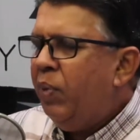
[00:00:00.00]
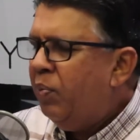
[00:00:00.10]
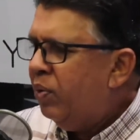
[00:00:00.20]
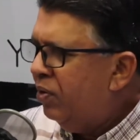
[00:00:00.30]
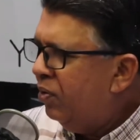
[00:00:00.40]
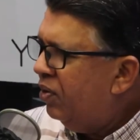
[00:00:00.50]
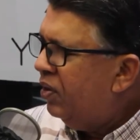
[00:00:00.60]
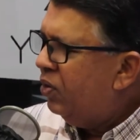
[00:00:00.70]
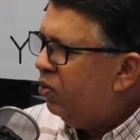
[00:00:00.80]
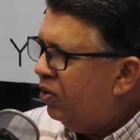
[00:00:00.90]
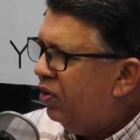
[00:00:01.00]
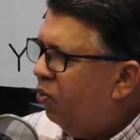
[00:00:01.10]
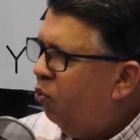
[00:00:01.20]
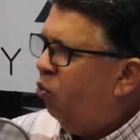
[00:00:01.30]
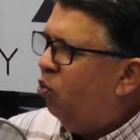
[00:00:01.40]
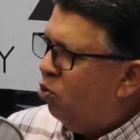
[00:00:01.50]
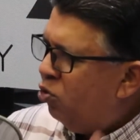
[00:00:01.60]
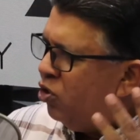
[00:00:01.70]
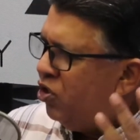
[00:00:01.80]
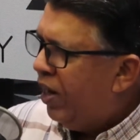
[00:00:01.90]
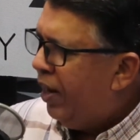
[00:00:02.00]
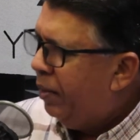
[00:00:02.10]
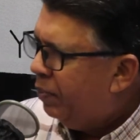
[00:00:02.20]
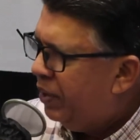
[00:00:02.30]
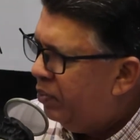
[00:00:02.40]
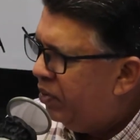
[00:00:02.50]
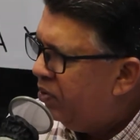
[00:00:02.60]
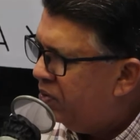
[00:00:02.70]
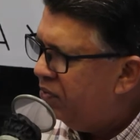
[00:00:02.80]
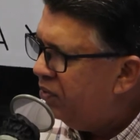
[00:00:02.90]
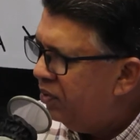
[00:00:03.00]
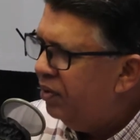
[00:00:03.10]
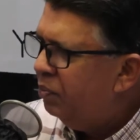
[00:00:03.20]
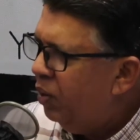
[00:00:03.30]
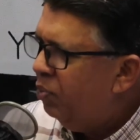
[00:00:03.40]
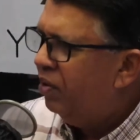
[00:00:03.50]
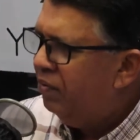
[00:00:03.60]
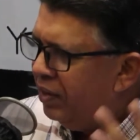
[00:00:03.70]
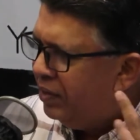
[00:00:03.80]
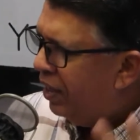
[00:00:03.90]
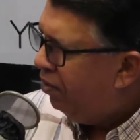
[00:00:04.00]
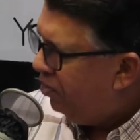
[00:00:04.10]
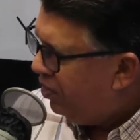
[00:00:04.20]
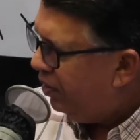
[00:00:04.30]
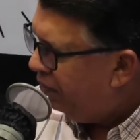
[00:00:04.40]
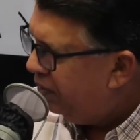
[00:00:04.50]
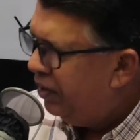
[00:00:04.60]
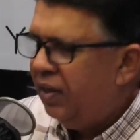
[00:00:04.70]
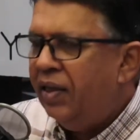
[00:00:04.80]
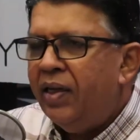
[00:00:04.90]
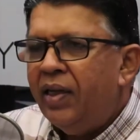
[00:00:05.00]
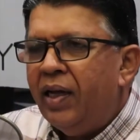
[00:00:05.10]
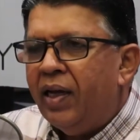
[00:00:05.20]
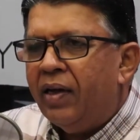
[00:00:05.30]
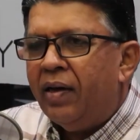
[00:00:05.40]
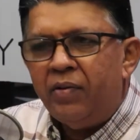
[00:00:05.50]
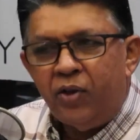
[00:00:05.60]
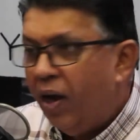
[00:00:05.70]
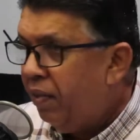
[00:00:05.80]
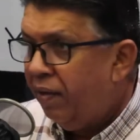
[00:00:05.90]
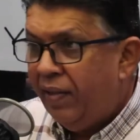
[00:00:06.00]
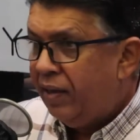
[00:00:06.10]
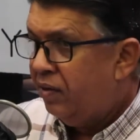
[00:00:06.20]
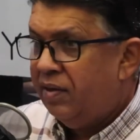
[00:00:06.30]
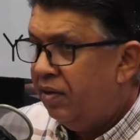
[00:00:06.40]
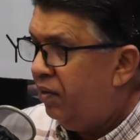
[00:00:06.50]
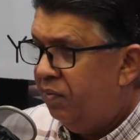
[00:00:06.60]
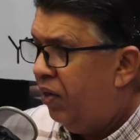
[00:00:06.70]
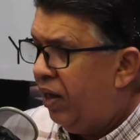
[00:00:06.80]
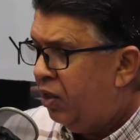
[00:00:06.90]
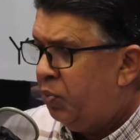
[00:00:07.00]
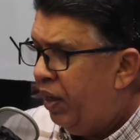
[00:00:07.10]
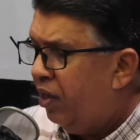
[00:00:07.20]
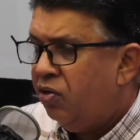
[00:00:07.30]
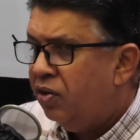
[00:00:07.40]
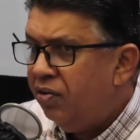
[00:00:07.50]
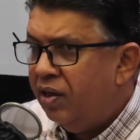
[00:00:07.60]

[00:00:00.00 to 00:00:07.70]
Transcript: who share the purpose, people of integrity? So I think that's SPH's